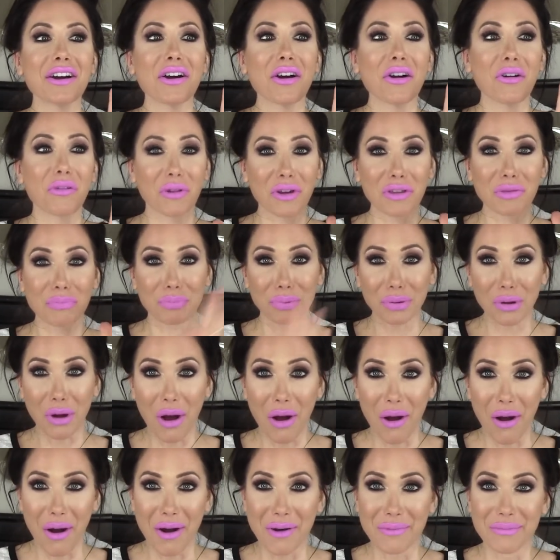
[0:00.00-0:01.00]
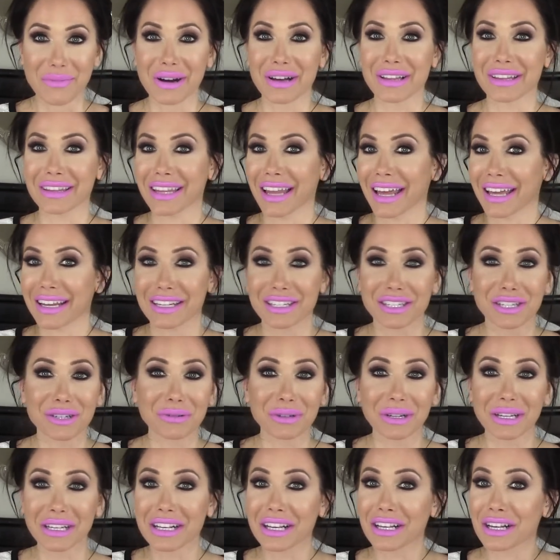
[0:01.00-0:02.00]
with prom,
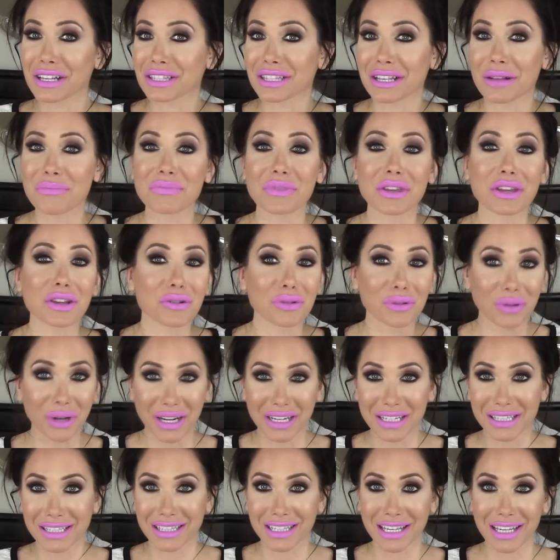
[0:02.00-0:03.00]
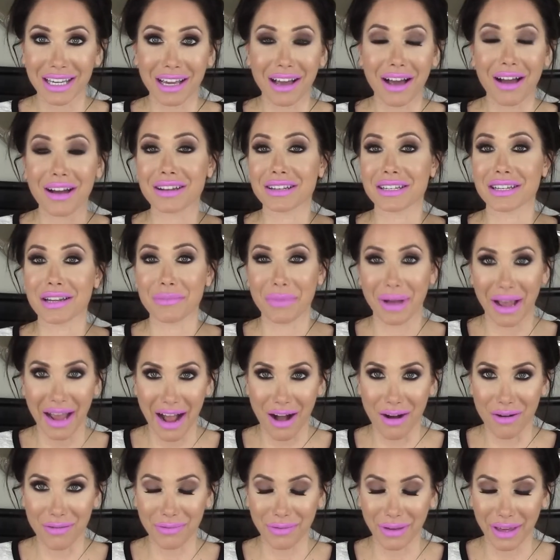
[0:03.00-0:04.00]
doing something crazy to my
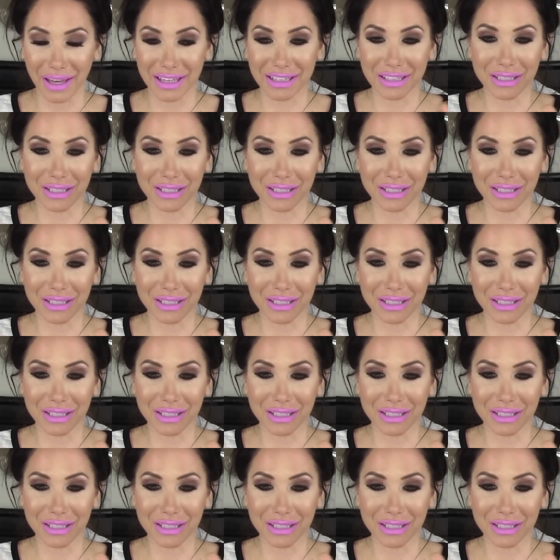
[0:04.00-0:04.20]
outfit.